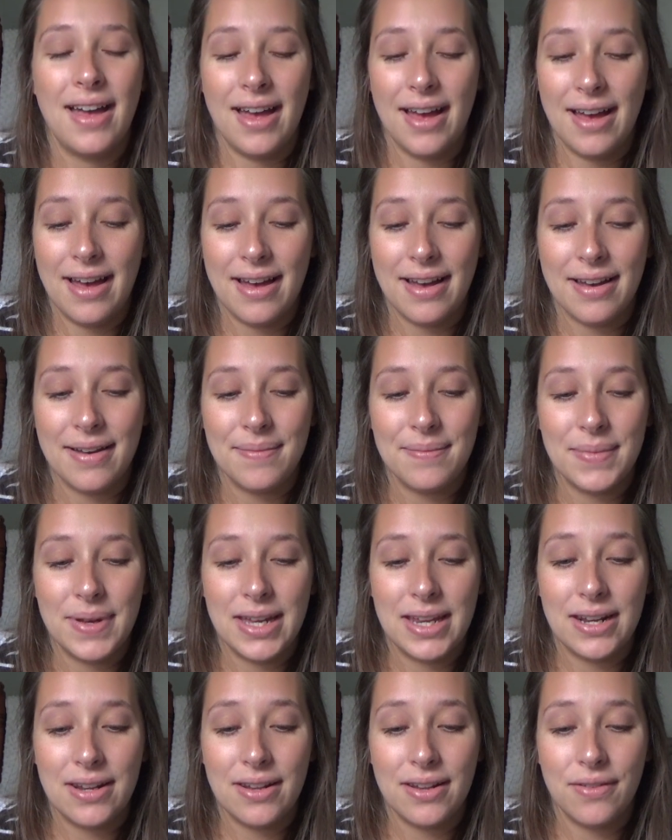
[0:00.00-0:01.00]

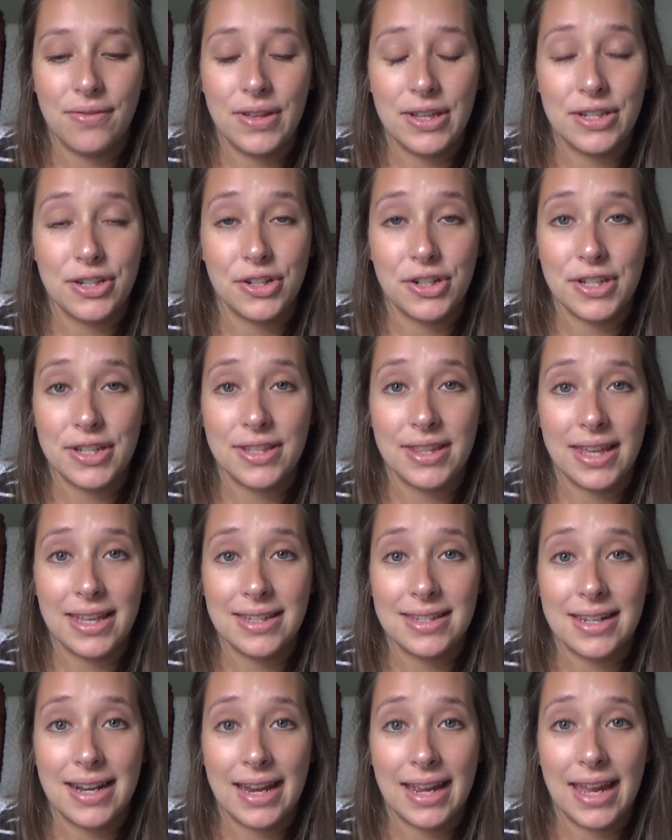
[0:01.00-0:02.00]
And these are just
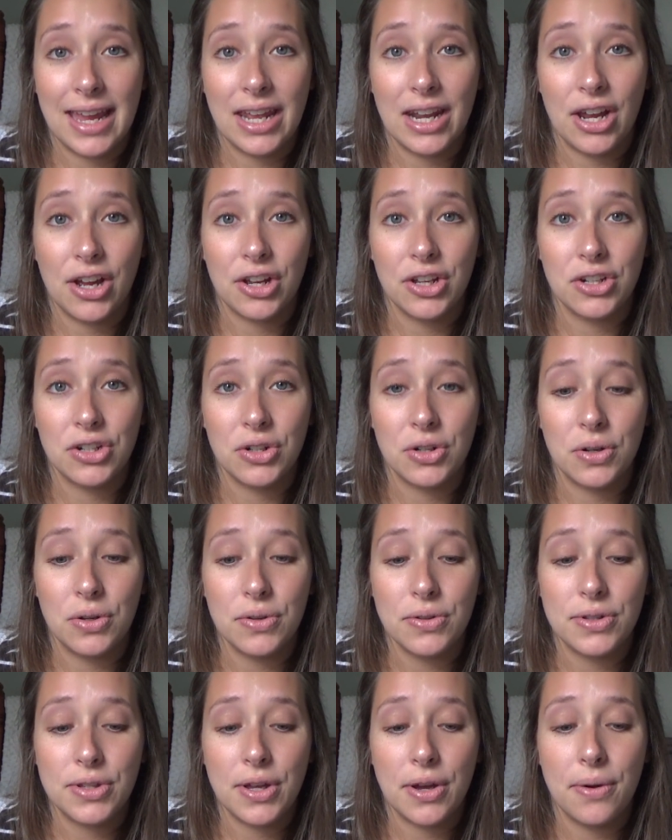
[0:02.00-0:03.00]
things that I cannot
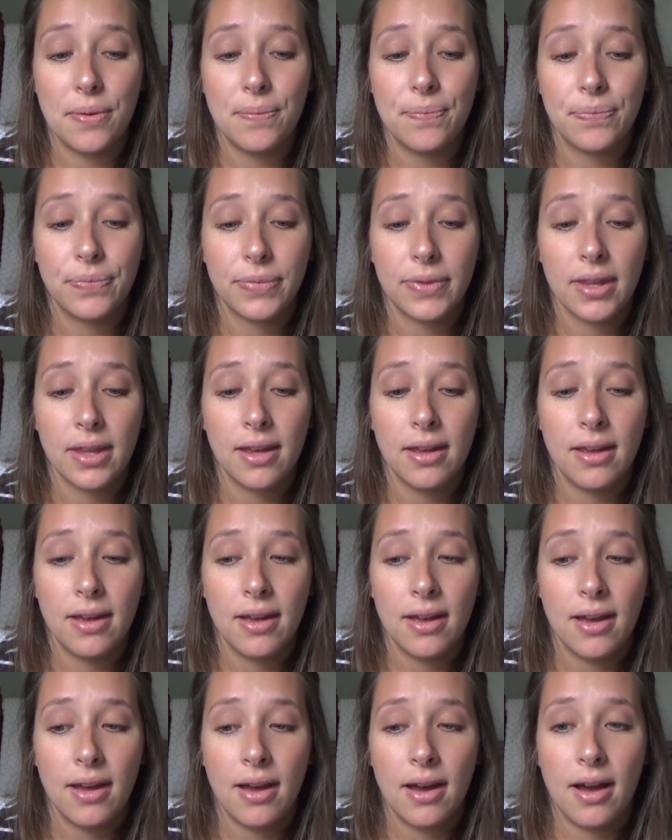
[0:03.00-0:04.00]
control. So
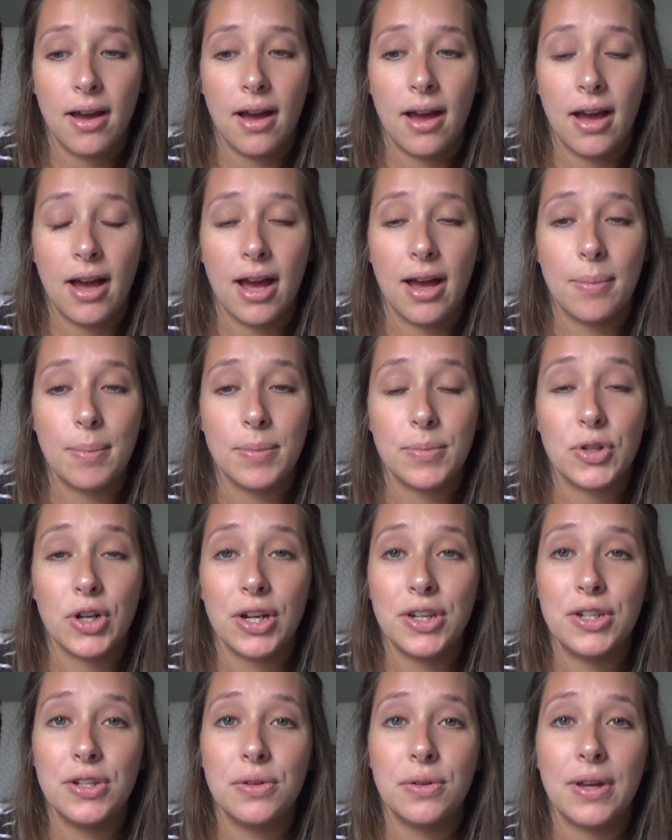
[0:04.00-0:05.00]
I'm
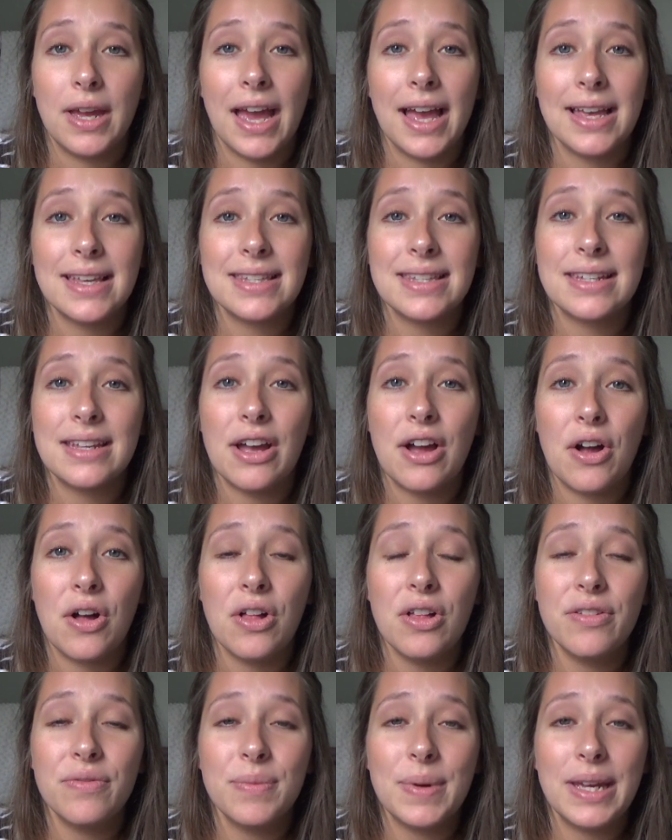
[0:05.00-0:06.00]
trying to cast
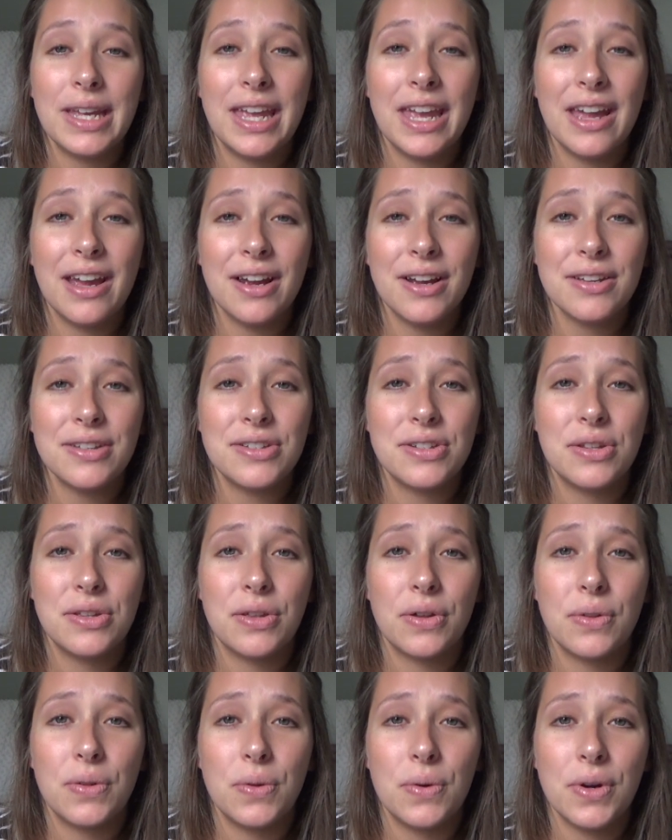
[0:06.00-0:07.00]
all of my cares to
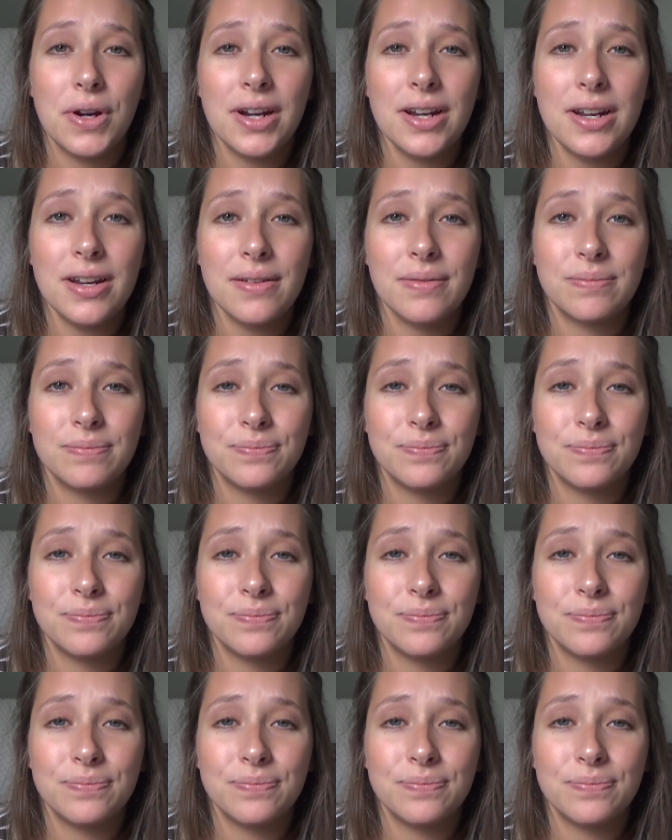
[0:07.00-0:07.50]
the Lord.